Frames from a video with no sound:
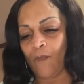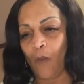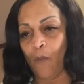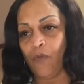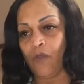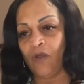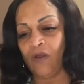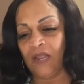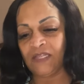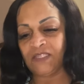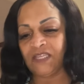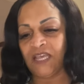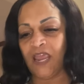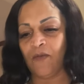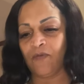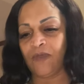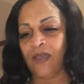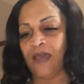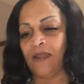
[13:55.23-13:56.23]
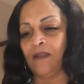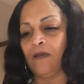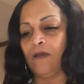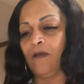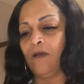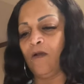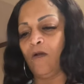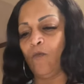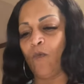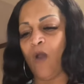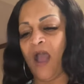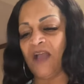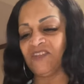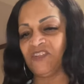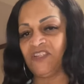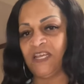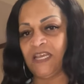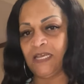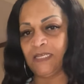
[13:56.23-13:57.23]
we're going to let Teri kind of
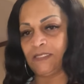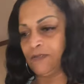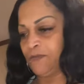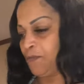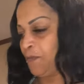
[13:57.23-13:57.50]
watch this.